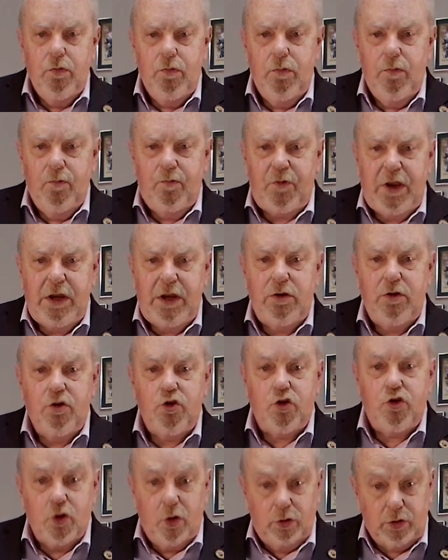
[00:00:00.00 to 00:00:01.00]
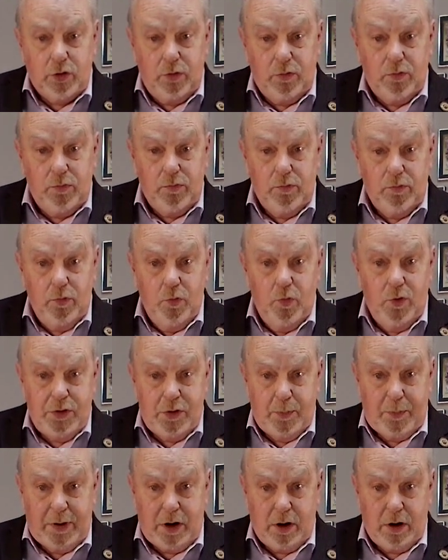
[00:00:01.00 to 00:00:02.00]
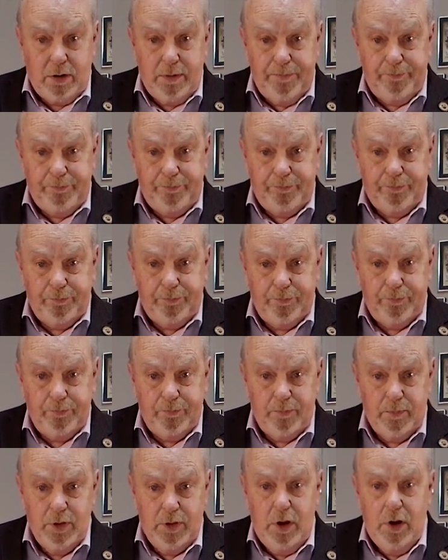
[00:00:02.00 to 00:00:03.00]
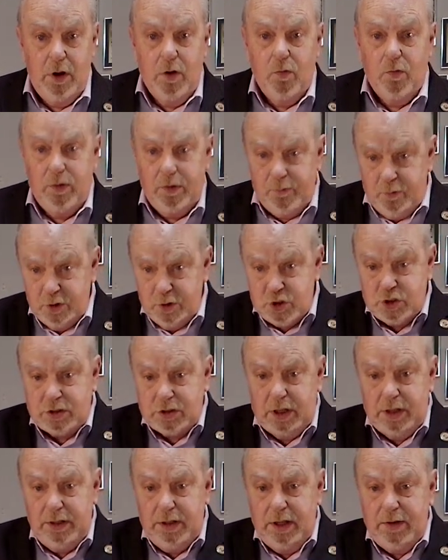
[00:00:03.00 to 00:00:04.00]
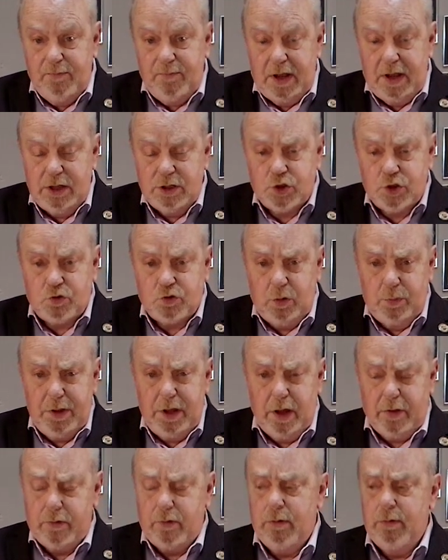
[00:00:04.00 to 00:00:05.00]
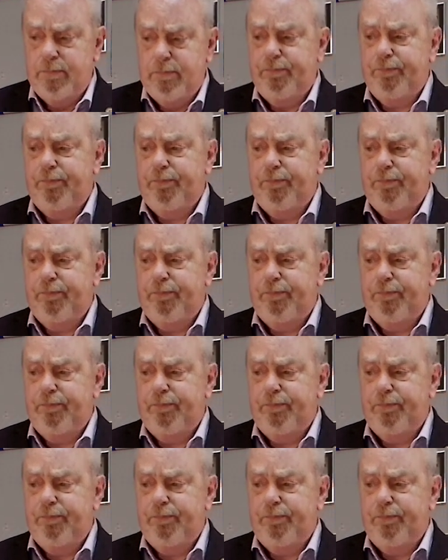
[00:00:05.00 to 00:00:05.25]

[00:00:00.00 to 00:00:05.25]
feet shoulder width apart, one foot slightly advanced from the other,